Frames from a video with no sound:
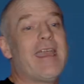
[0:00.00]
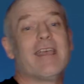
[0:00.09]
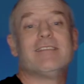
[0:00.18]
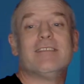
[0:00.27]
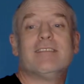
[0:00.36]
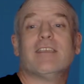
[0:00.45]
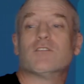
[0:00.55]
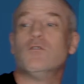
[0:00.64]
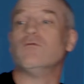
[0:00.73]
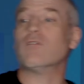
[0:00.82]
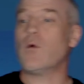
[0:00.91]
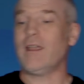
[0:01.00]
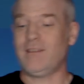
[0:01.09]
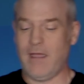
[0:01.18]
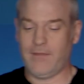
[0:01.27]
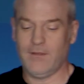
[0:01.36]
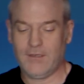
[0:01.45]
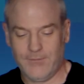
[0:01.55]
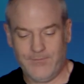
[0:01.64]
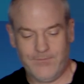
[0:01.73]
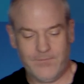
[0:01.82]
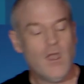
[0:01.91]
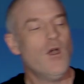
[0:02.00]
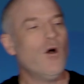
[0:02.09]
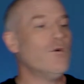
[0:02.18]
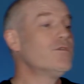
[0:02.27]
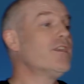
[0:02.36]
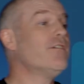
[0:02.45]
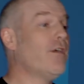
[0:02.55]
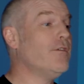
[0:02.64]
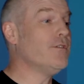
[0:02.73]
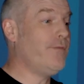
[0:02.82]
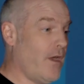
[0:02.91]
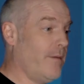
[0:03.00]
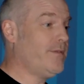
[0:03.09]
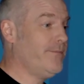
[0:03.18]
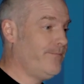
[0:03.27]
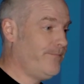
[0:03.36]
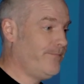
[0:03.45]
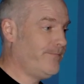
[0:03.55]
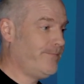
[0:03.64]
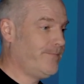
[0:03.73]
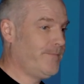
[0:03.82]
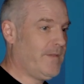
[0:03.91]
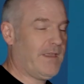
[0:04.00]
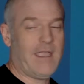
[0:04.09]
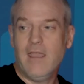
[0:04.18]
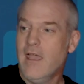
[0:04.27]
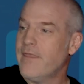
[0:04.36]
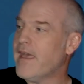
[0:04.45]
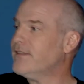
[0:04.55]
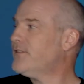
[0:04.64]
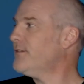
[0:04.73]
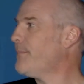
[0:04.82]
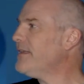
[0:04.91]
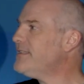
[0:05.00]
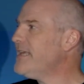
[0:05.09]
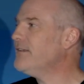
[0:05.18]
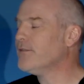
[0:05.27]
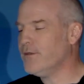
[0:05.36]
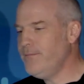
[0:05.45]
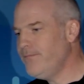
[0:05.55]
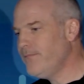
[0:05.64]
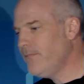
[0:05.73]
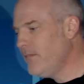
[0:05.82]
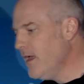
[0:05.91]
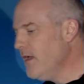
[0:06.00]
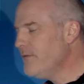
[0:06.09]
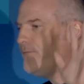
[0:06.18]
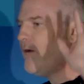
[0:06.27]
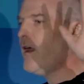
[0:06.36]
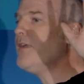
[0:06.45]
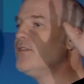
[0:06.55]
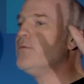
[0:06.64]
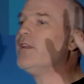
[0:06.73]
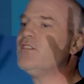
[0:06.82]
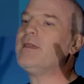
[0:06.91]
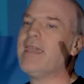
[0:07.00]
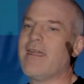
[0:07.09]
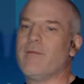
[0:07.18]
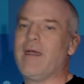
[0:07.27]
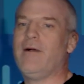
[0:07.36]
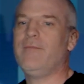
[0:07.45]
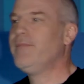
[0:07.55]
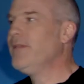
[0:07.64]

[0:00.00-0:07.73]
has these things called request methods, also known as verbs. Okay. There's about 10 of them. 5 are the ones we care about.